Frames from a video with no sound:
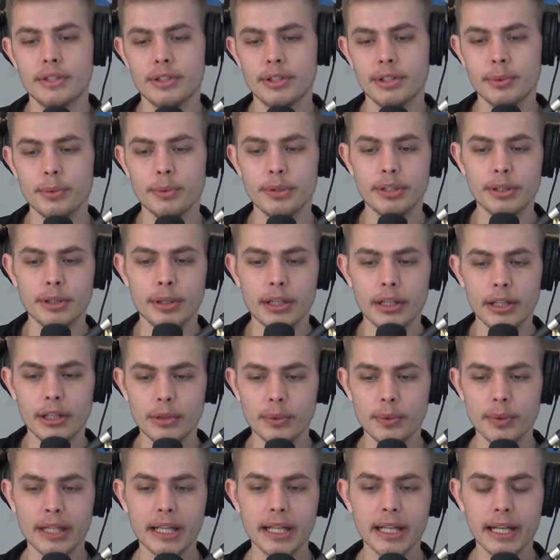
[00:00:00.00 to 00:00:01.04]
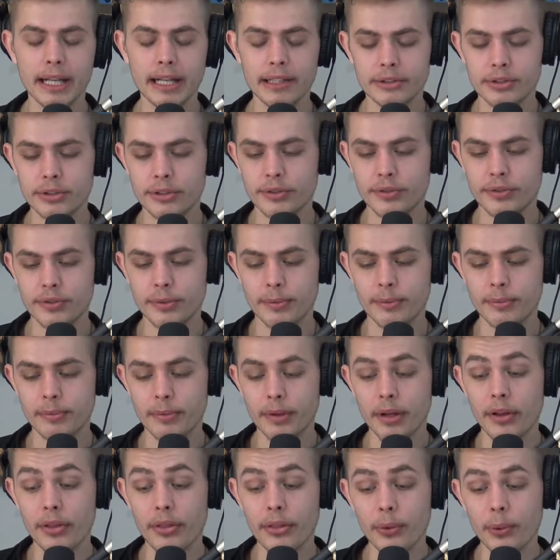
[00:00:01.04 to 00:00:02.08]
You would you would get answers from
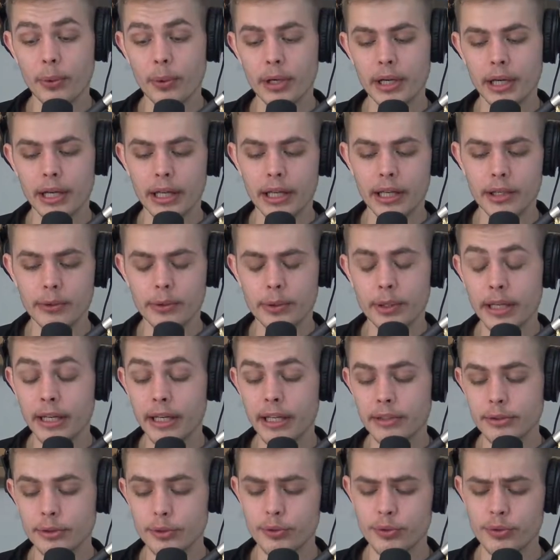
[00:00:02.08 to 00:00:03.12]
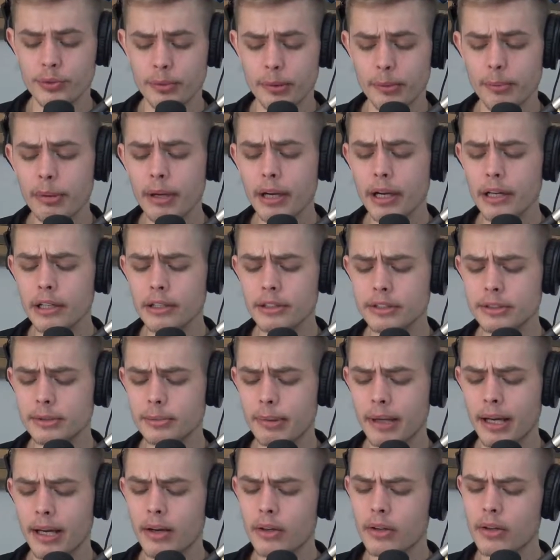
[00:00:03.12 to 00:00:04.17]
authority, you'd get answers from your parents
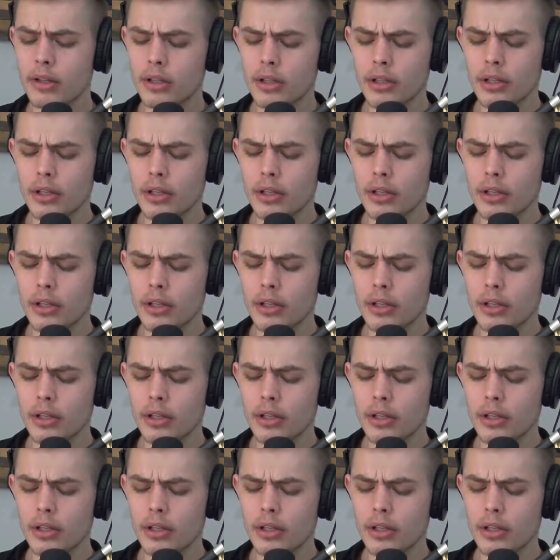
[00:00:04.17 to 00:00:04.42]
about,